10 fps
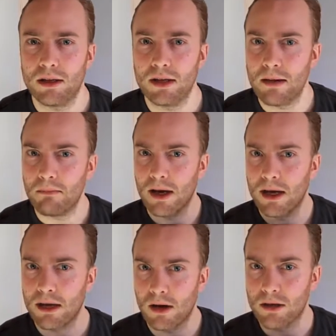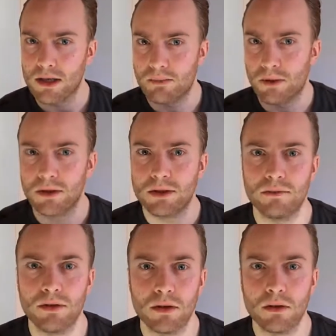in my honest point of
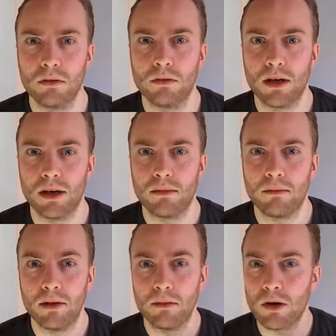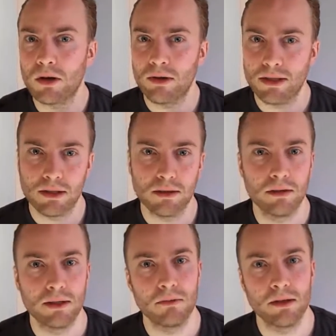view, more
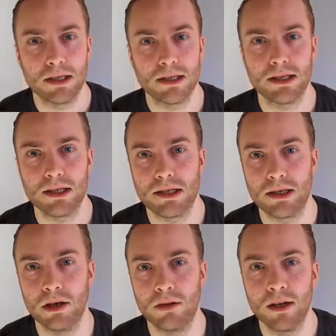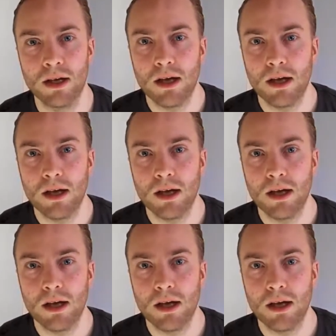critical than what is deserved.